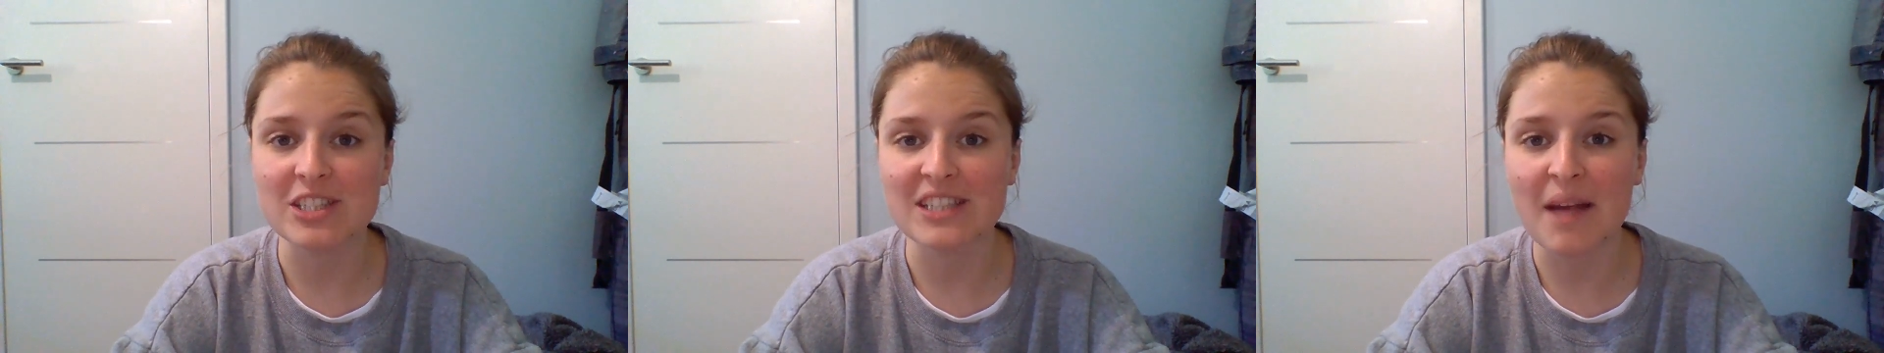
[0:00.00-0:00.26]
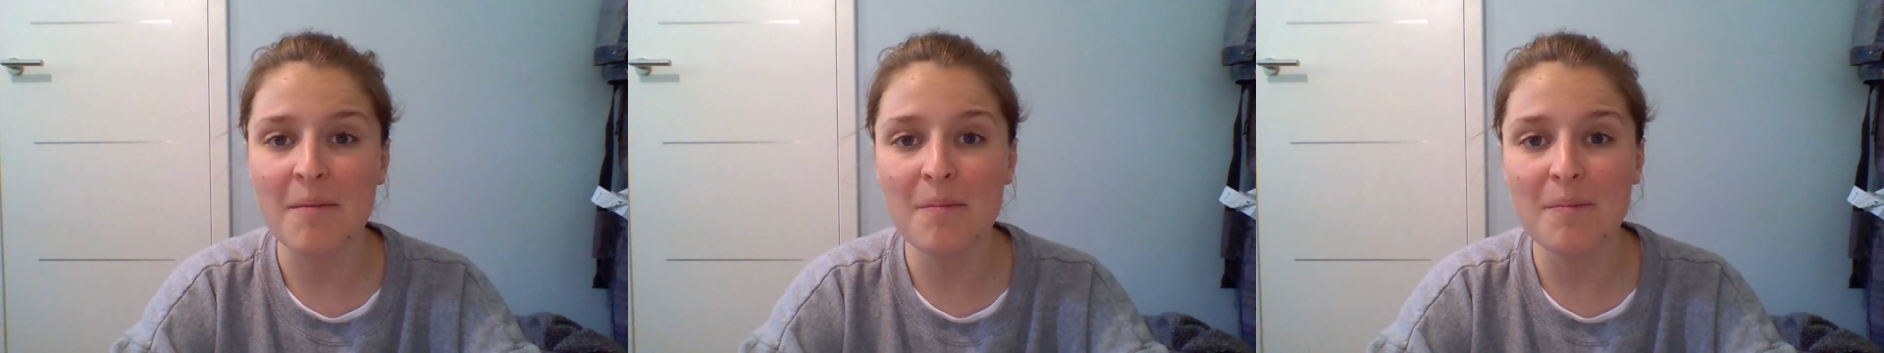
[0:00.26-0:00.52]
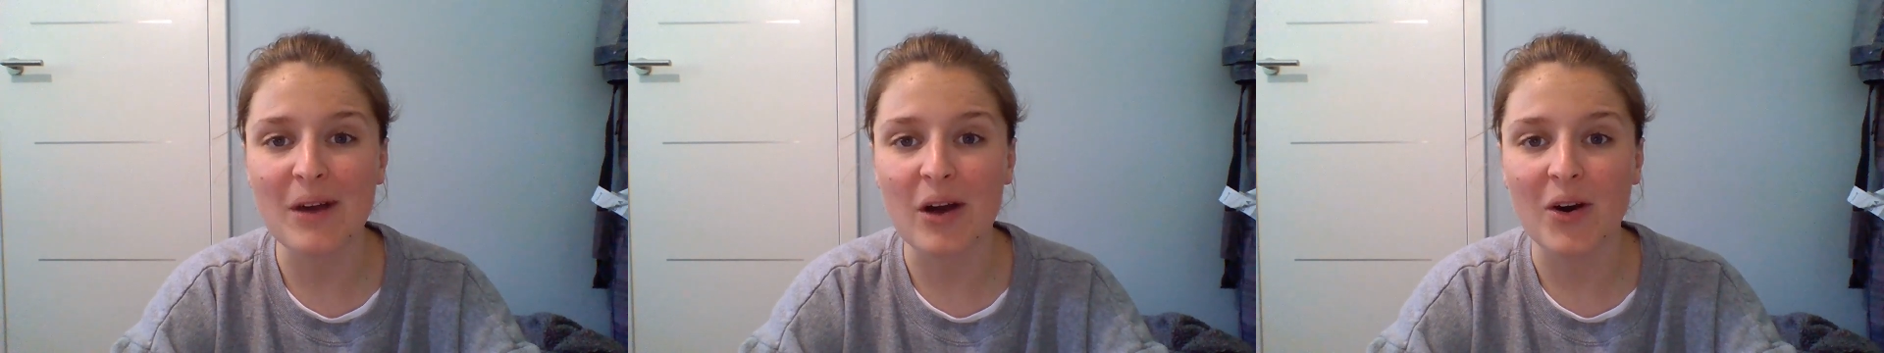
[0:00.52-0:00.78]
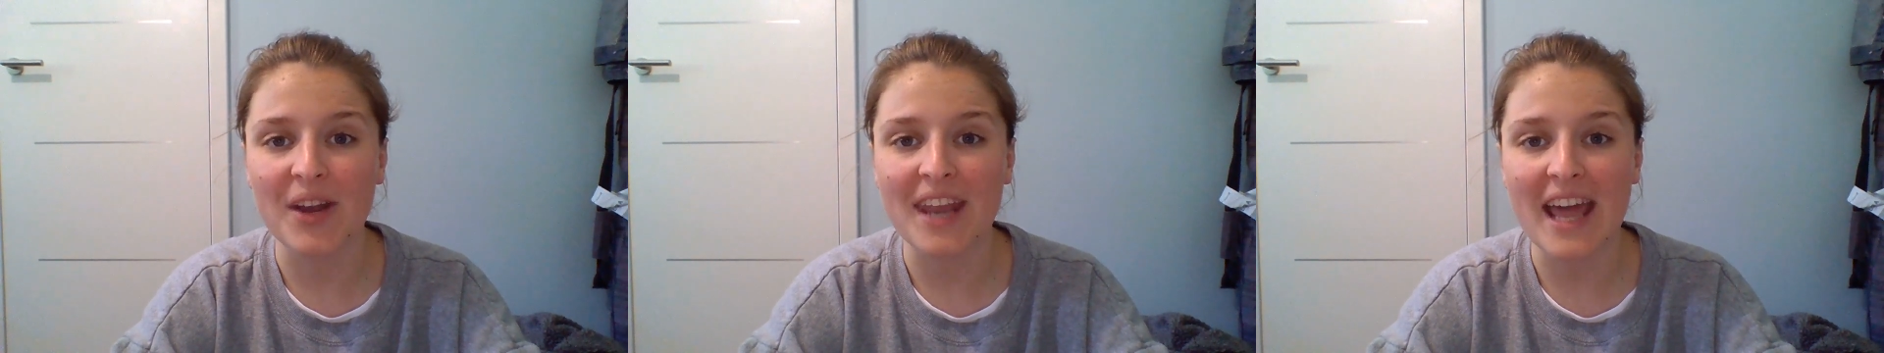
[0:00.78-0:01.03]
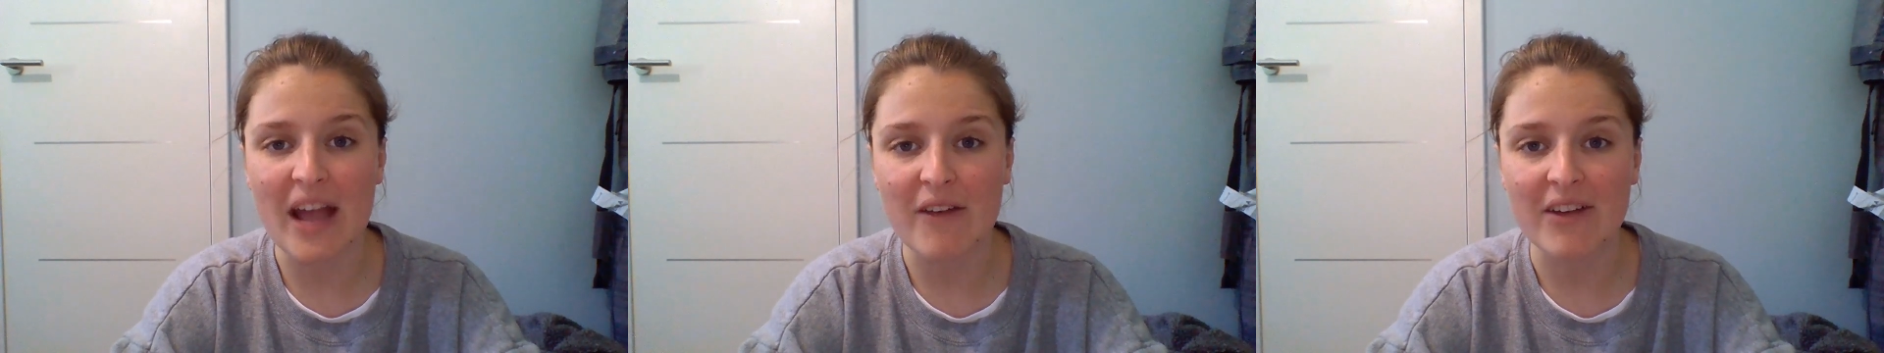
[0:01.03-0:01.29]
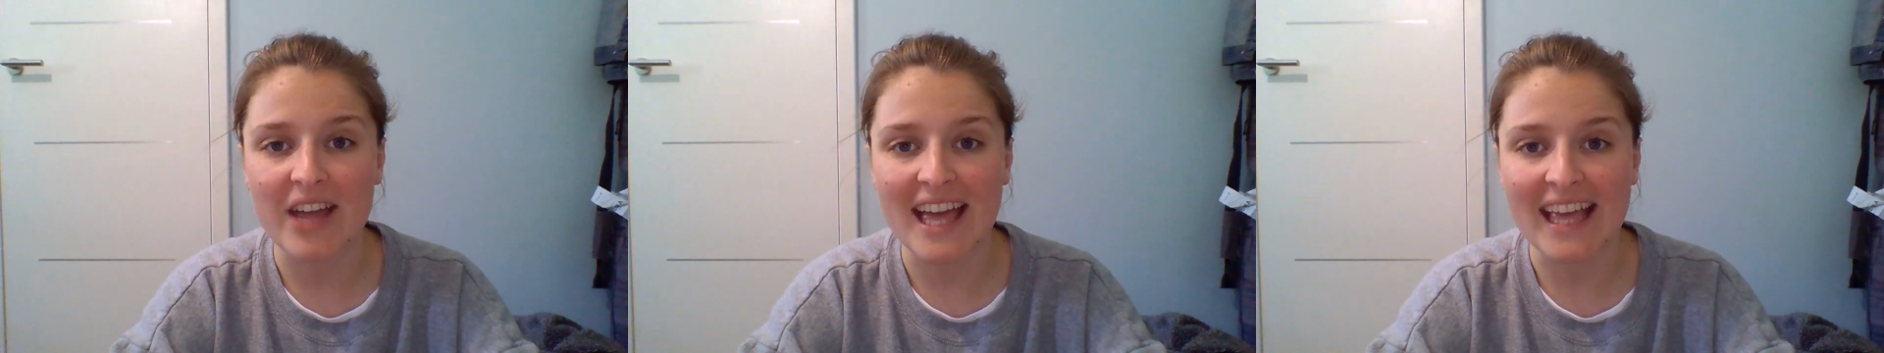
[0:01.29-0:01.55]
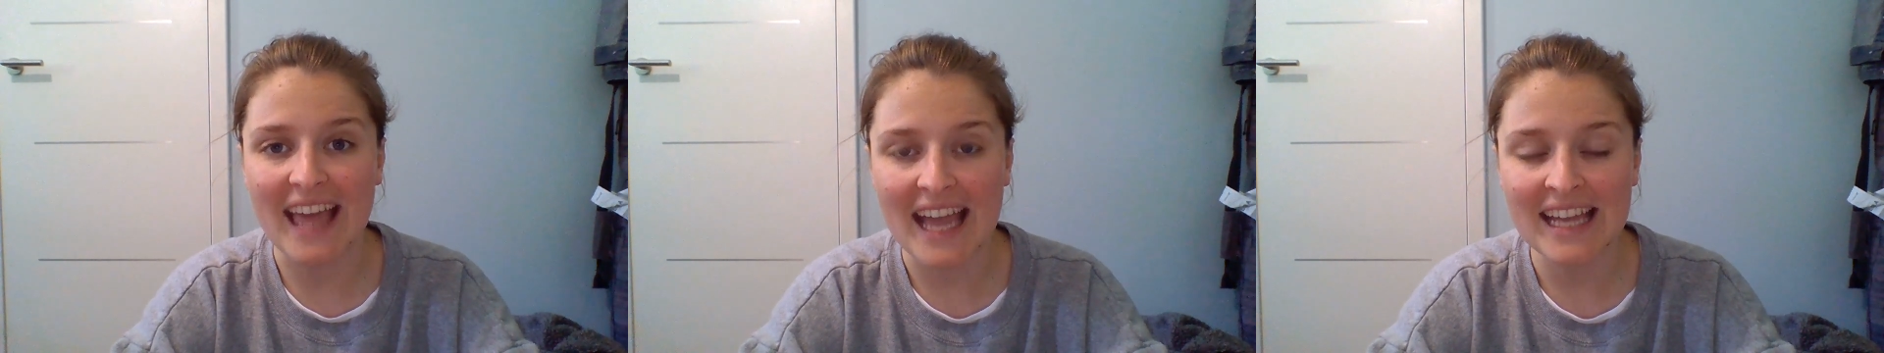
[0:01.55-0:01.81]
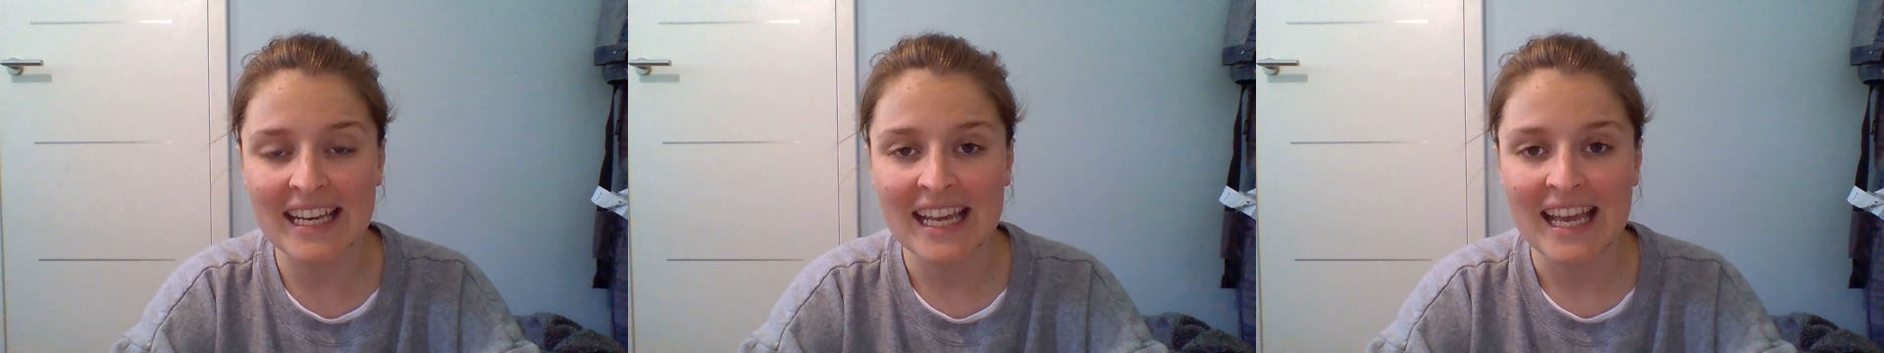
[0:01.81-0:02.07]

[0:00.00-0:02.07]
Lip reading: the same, but on area again.